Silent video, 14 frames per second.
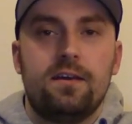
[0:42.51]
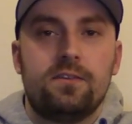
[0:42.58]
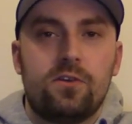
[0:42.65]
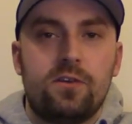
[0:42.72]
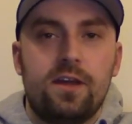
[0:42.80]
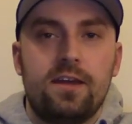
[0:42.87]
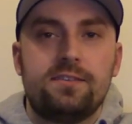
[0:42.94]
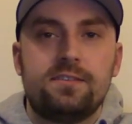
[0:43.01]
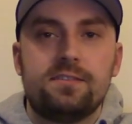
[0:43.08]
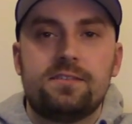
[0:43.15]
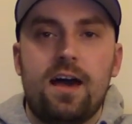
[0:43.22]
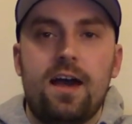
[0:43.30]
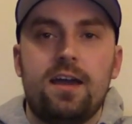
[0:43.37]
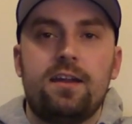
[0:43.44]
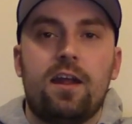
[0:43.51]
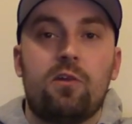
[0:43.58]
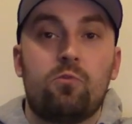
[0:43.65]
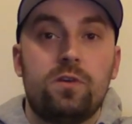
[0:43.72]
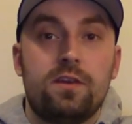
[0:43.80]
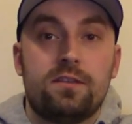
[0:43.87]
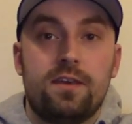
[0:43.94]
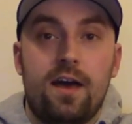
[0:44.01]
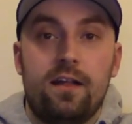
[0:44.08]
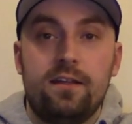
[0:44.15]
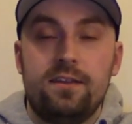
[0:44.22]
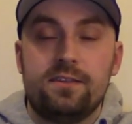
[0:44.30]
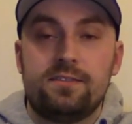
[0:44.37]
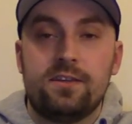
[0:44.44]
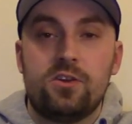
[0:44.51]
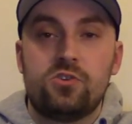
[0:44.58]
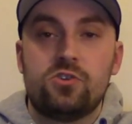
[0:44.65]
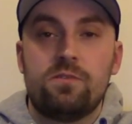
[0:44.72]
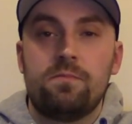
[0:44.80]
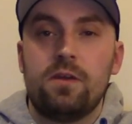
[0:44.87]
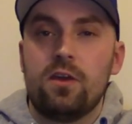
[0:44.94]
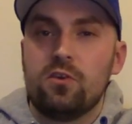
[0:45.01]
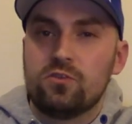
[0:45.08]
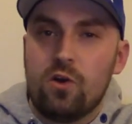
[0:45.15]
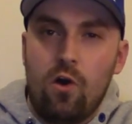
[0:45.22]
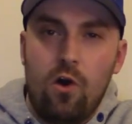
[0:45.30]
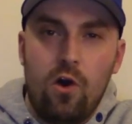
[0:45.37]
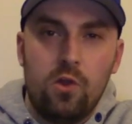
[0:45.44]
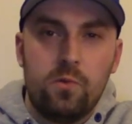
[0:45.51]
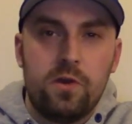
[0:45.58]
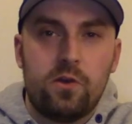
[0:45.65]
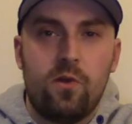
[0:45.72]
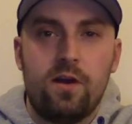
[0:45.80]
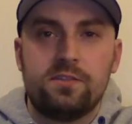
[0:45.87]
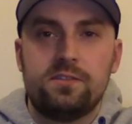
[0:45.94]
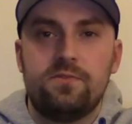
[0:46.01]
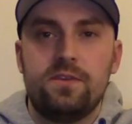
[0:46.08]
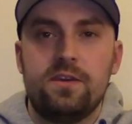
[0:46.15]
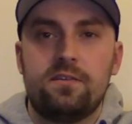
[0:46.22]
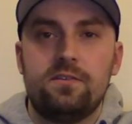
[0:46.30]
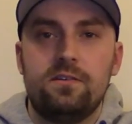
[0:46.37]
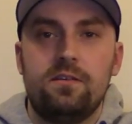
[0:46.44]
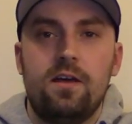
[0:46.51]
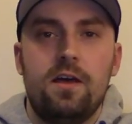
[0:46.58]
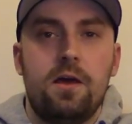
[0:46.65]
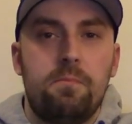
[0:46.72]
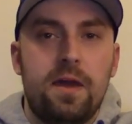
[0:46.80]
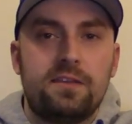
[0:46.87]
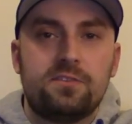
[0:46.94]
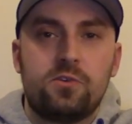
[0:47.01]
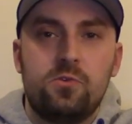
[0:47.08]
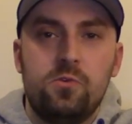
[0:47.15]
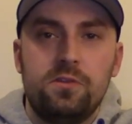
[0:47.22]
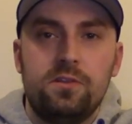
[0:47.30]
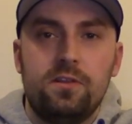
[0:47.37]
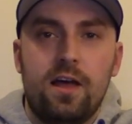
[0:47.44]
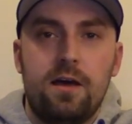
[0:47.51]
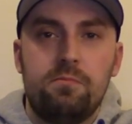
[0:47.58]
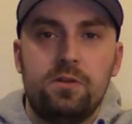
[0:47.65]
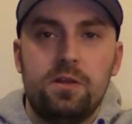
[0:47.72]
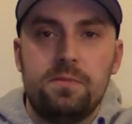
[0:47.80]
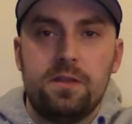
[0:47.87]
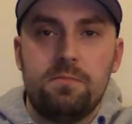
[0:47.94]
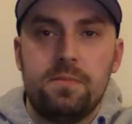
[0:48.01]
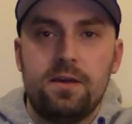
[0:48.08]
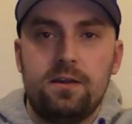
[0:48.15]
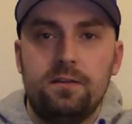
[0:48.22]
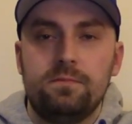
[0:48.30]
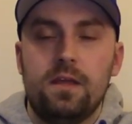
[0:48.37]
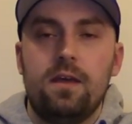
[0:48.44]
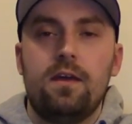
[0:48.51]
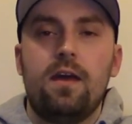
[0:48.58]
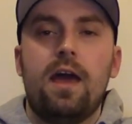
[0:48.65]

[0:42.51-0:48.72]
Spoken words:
They're a nice design, and I really like the LED signature. It goes all the way across the vehicle, makes a cool little emblem in the middle.